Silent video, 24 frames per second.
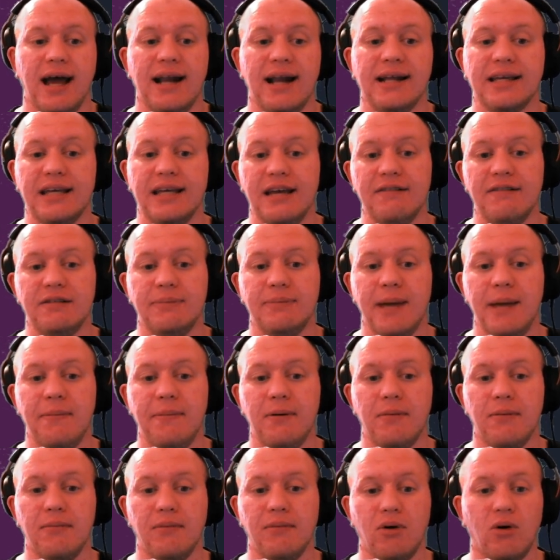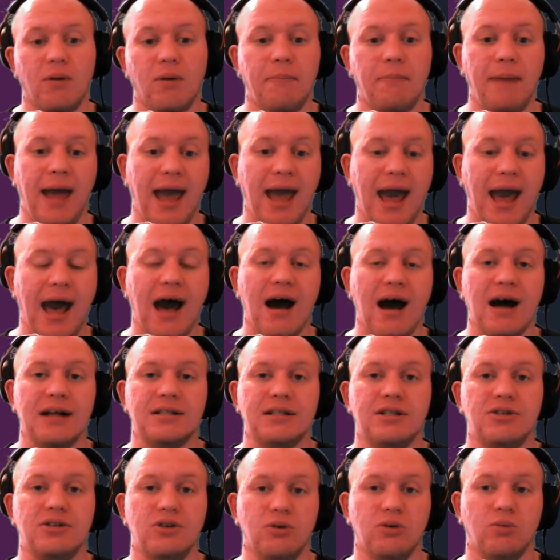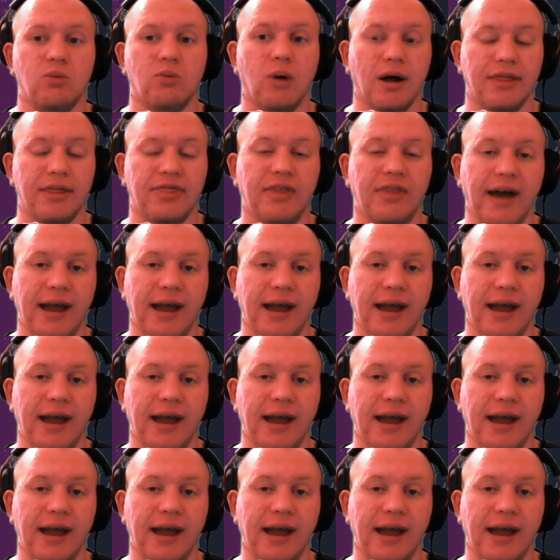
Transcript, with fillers: And it gives people more power to do what